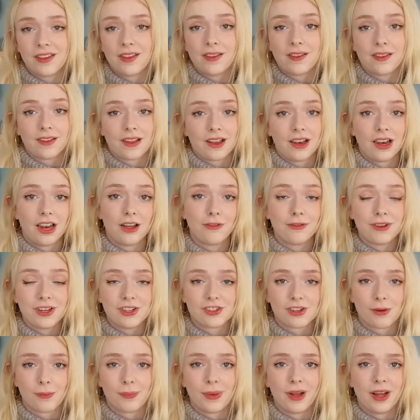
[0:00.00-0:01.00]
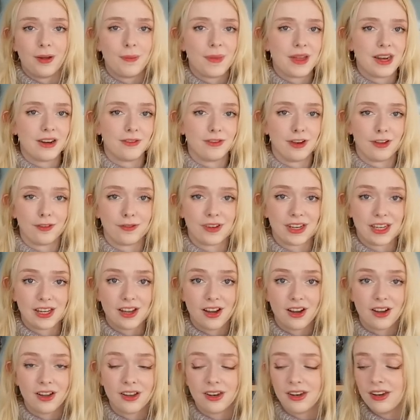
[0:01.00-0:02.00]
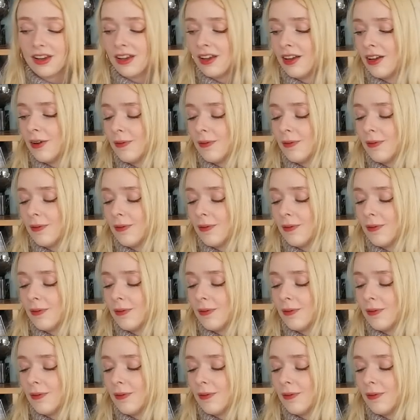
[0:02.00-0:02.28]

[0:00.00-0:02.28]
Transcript: this is a lovely jumper made of lovely yarn.